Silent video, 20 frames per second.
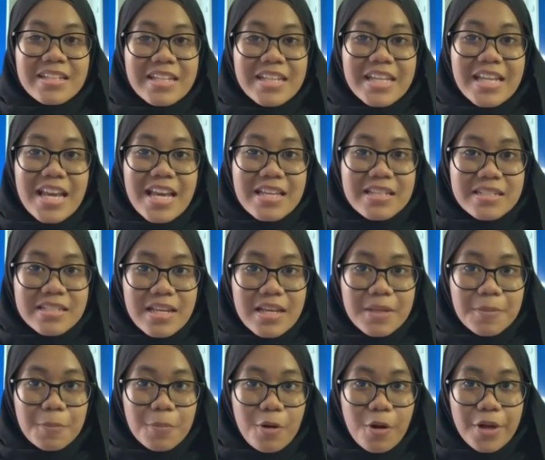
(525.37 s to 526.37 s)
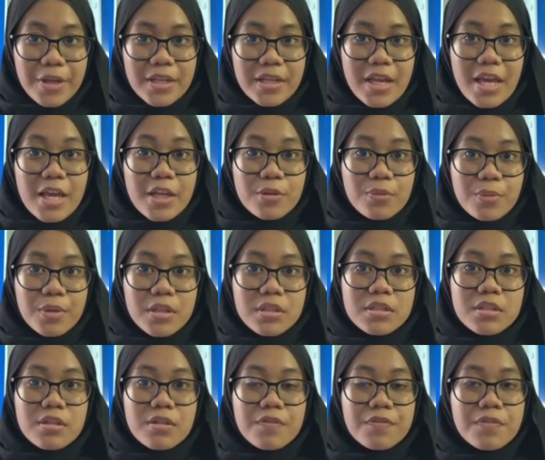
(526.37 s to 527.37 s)
The exact point at
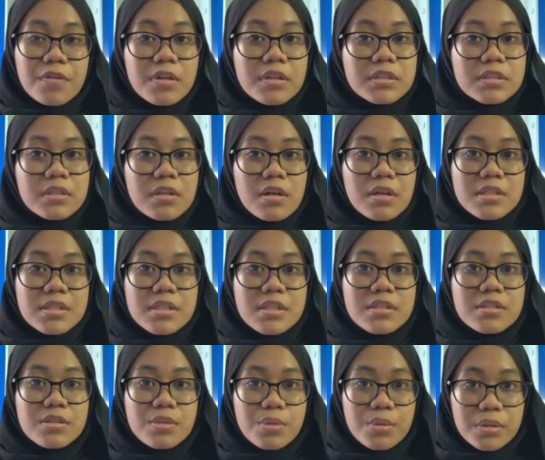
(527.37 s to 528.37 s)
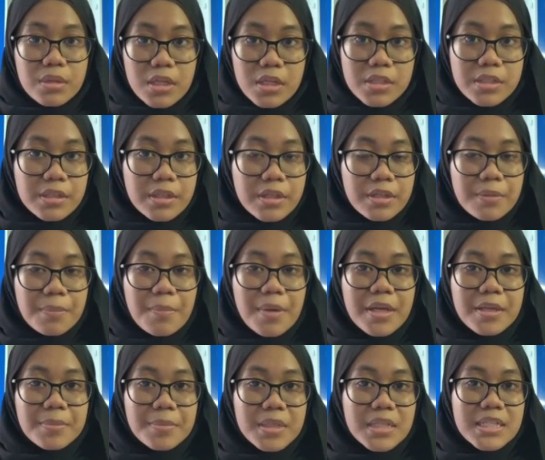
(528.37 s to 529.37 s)
which the force causes rotation
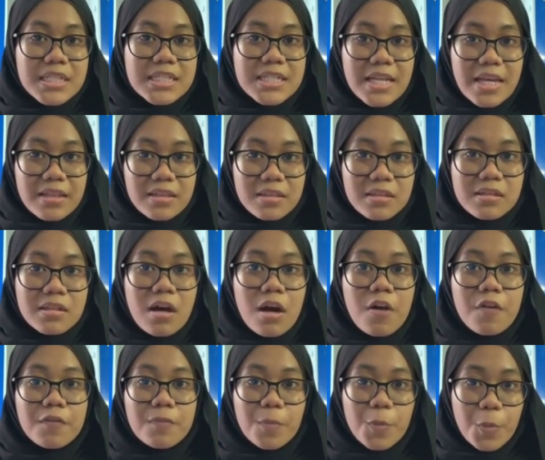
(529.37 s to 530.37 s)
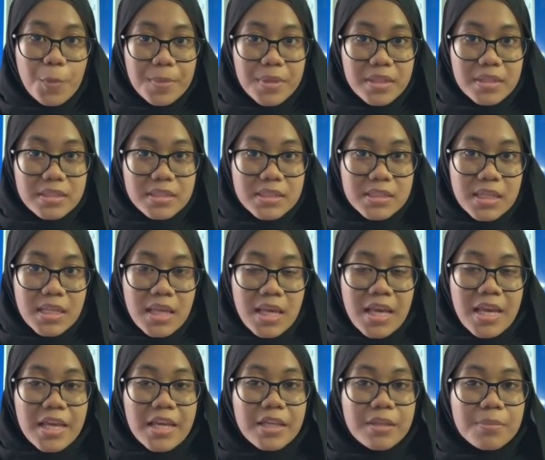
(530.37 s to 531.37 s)
might be the center of moment.
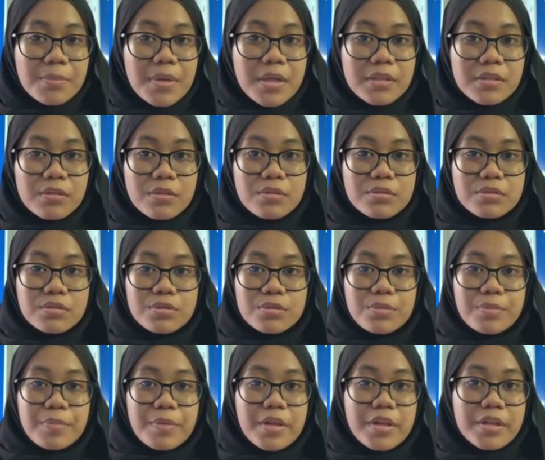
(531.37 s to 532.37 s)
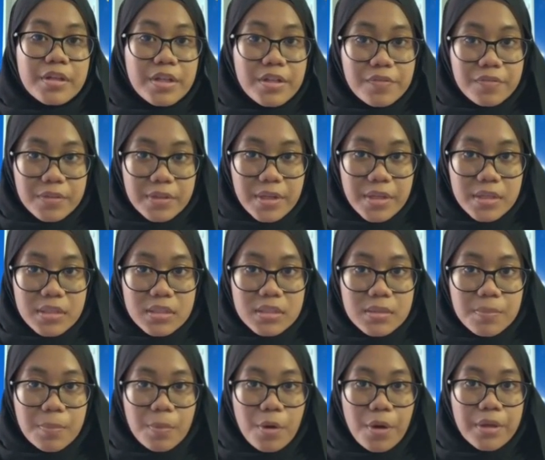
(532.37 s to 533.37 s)
It might also be a reference
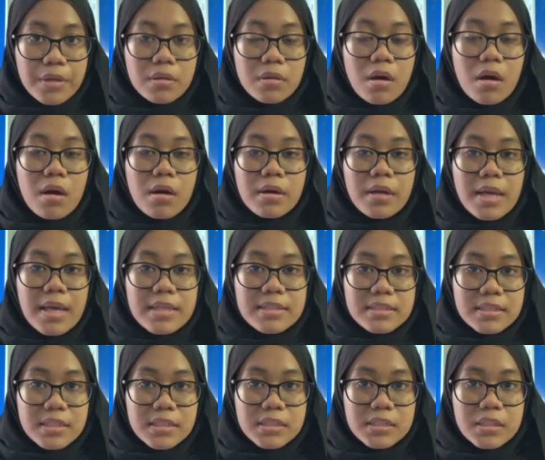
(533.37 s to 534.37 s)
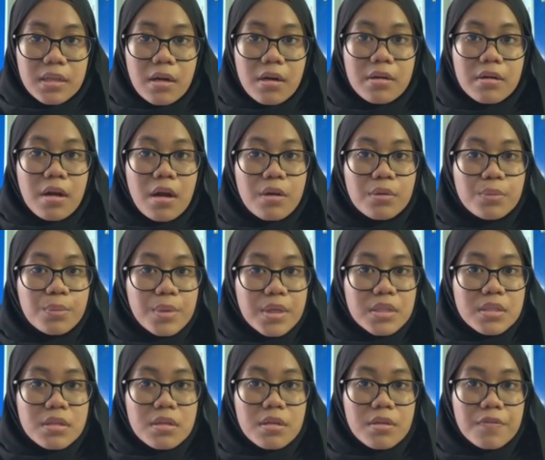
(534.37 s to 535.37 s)
point or axis around
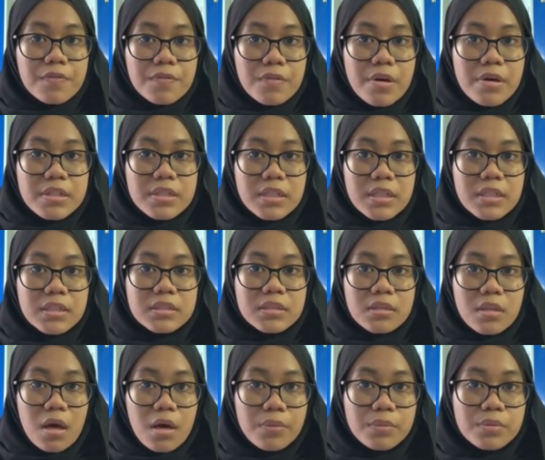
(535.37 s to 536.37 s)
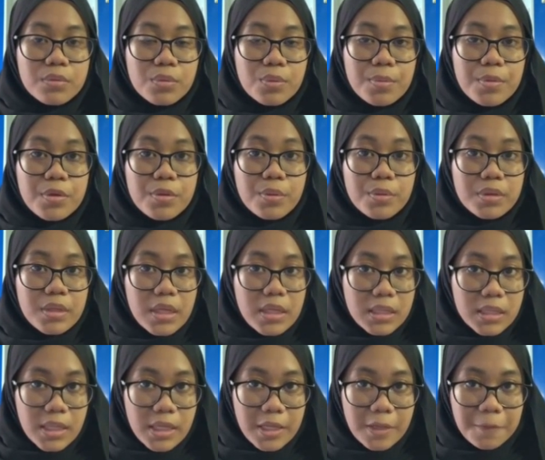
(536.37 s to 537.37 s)
which the force is thought to be
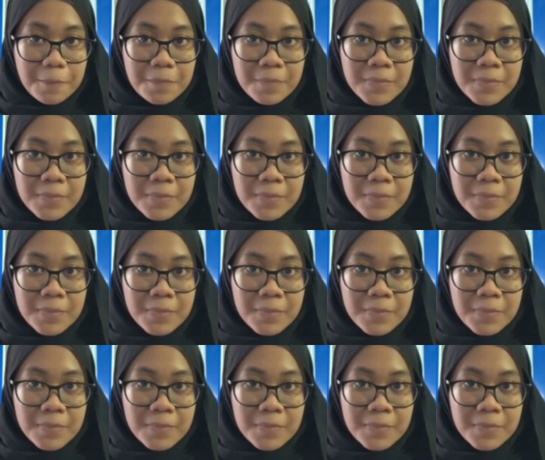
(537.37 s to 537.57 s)
rotating.